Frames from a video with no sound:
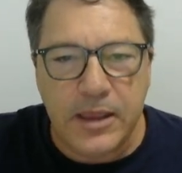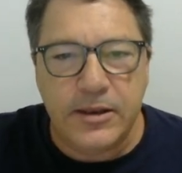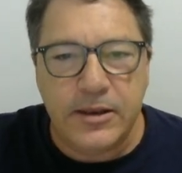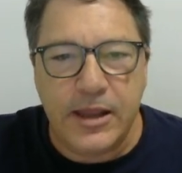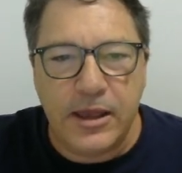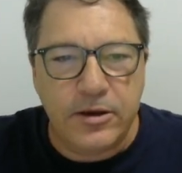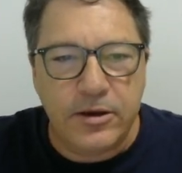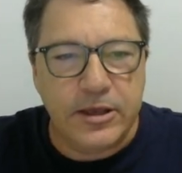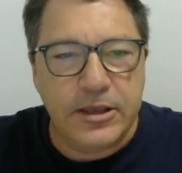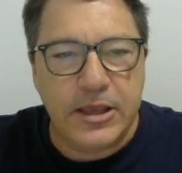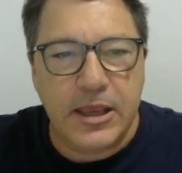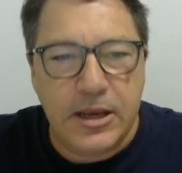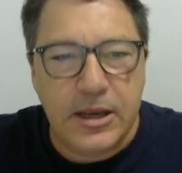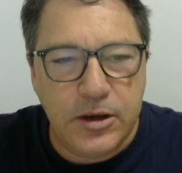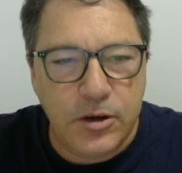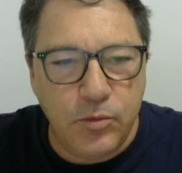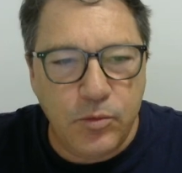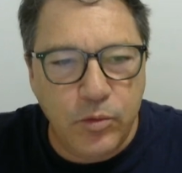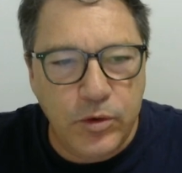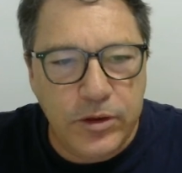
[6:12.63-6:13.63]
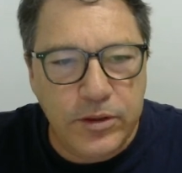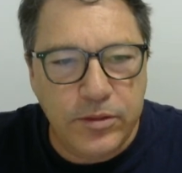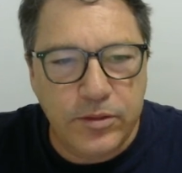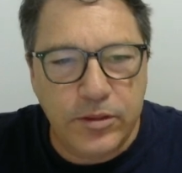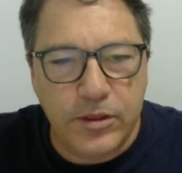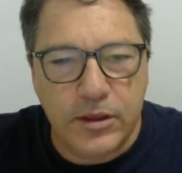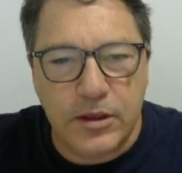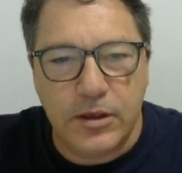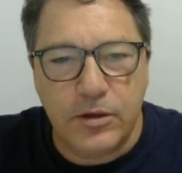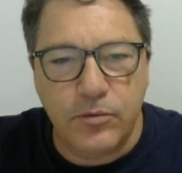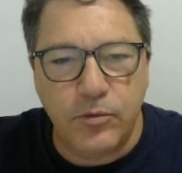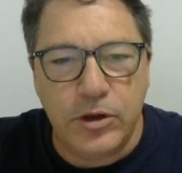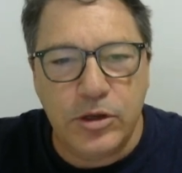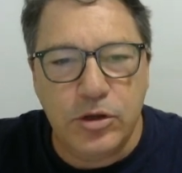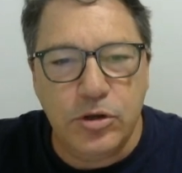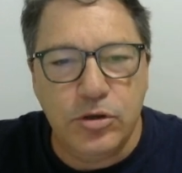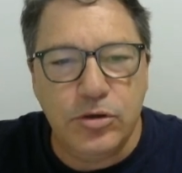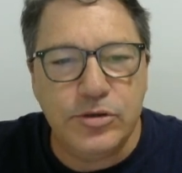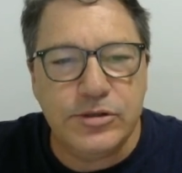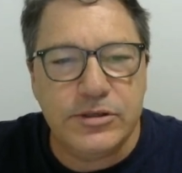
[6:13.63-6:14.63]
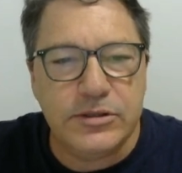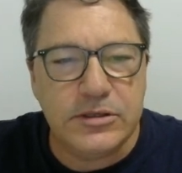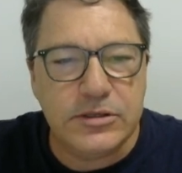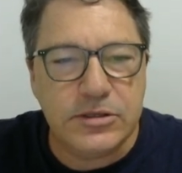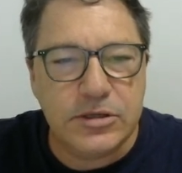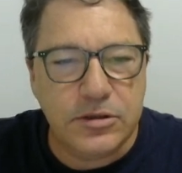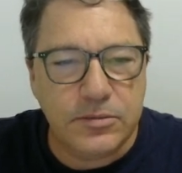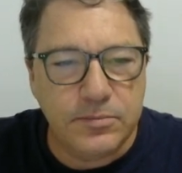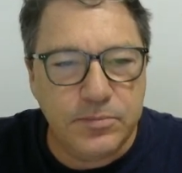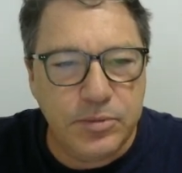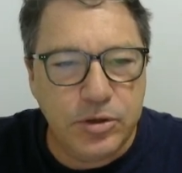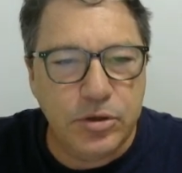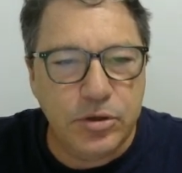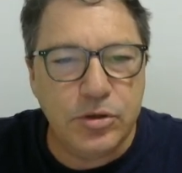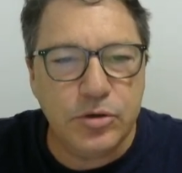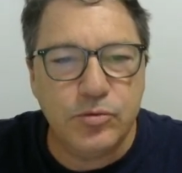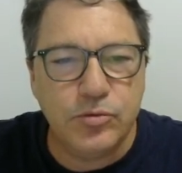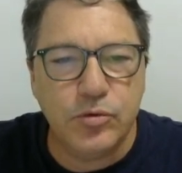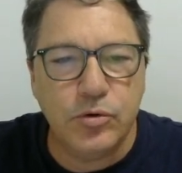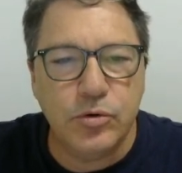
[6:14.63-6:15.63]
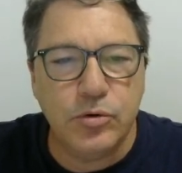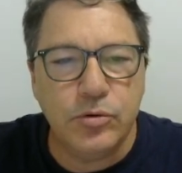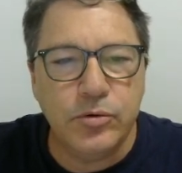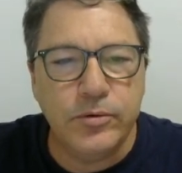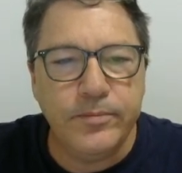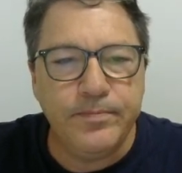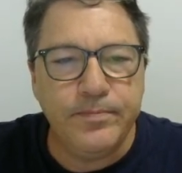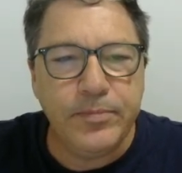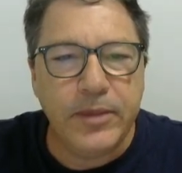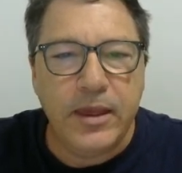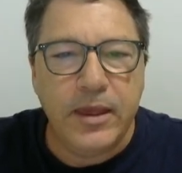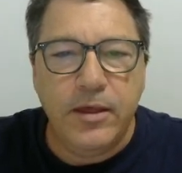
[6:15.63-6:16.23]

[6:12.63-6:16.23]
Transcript: Now again, with when you're using this computed rule,